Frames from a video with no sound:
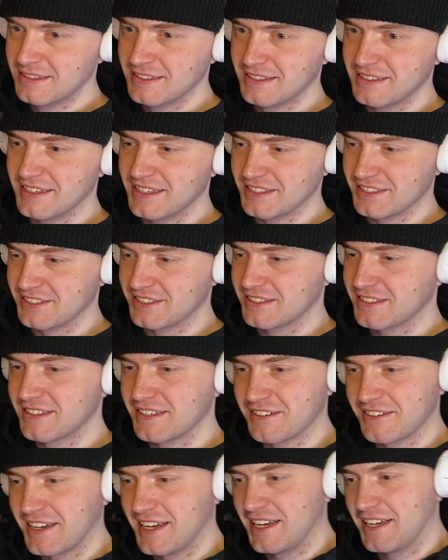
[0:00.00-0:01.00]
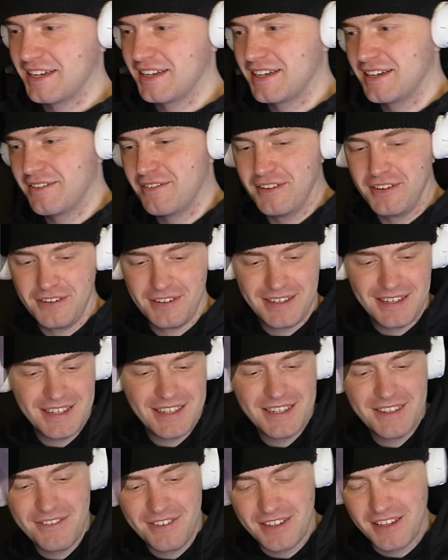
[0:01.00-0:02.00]
Yes, okay. Well,
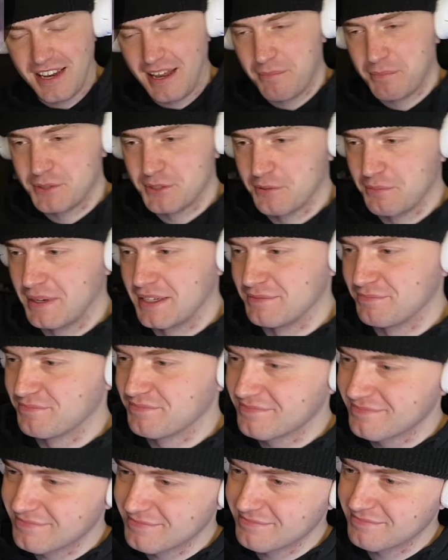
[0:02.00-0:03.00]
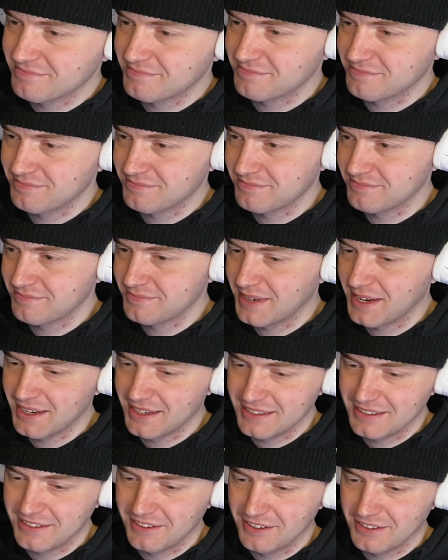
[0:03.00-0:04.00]
what an episode, man. My
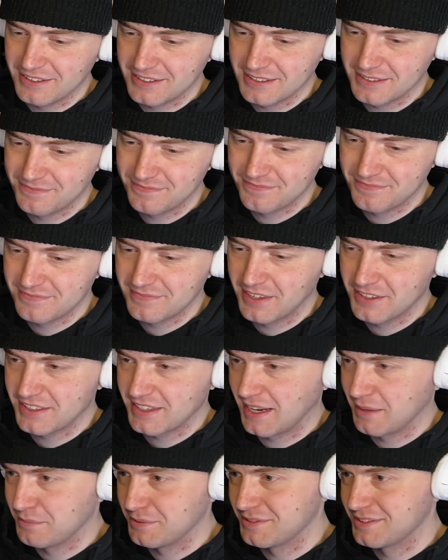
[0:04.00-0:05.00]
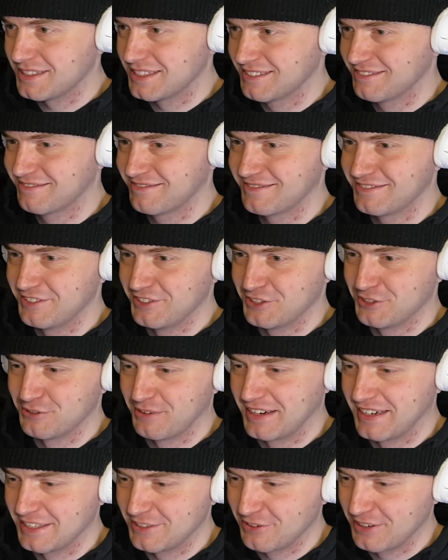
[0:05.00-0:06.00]
God, nothing happened. Just
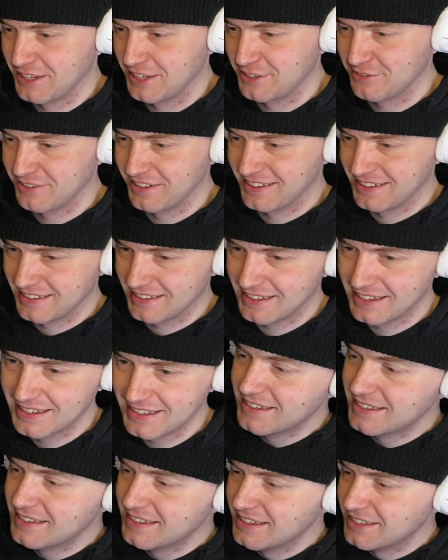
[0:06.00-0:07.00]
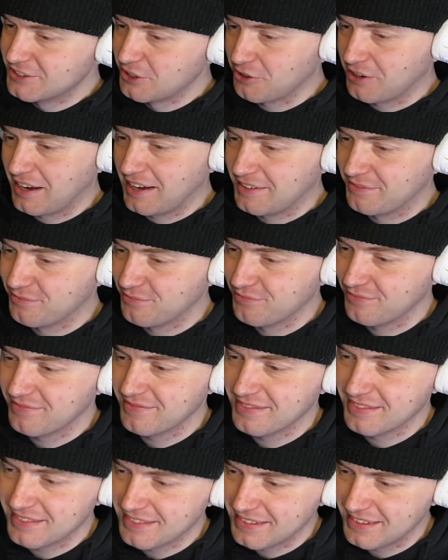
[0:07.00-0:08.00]
training. It's okay.
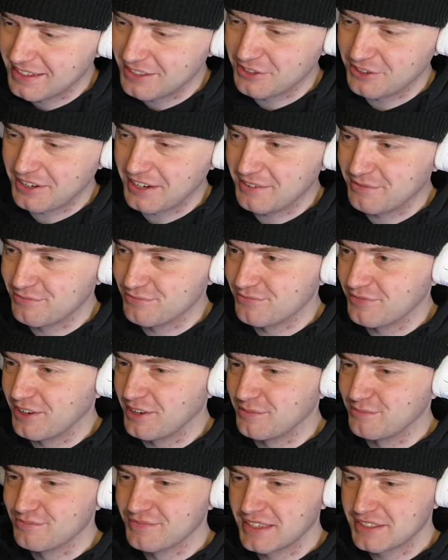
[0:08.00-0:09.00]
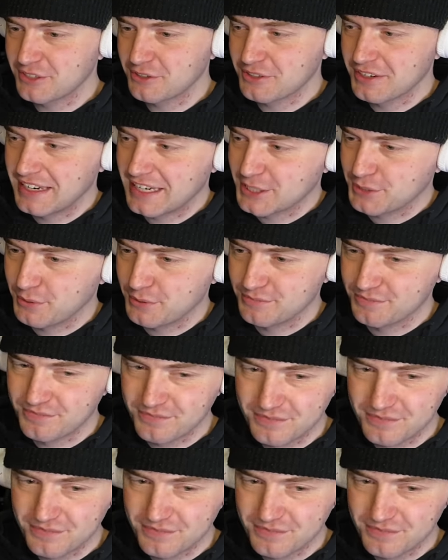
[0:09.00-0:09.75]
Well, let's go to the next one.